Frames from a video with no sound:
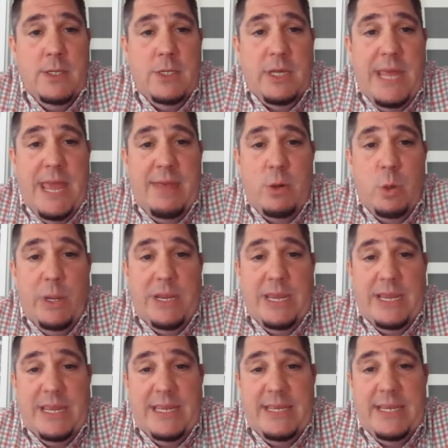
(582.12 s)
Together, we
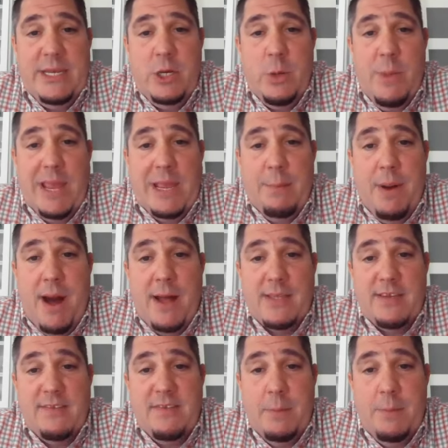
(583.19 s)
can continue to make a
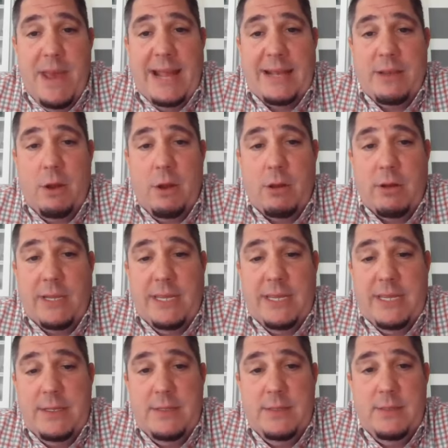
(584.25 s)
positive impact on our
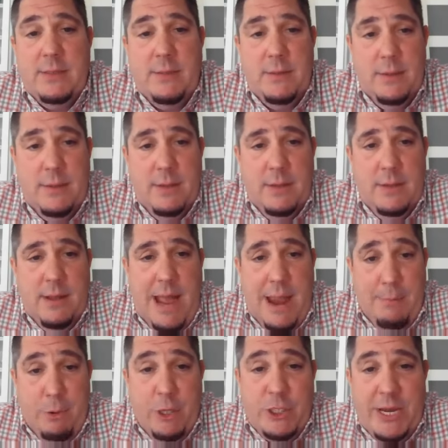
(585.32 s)
kids.
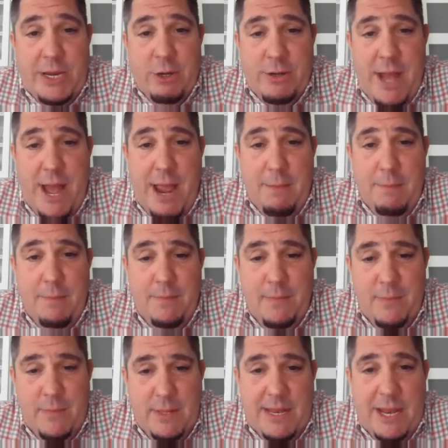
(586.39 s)
I appreciate your time.
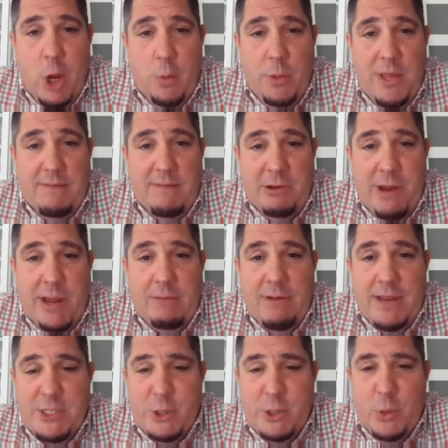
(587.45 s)
I hope you have a great
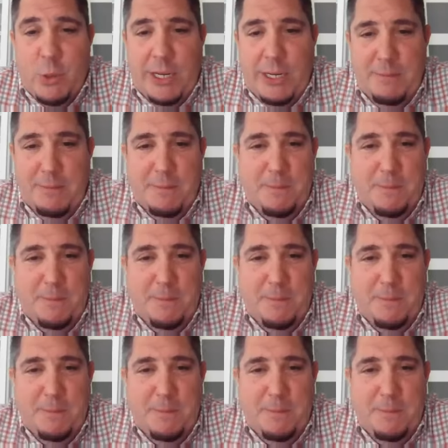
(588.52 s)
rest of your week.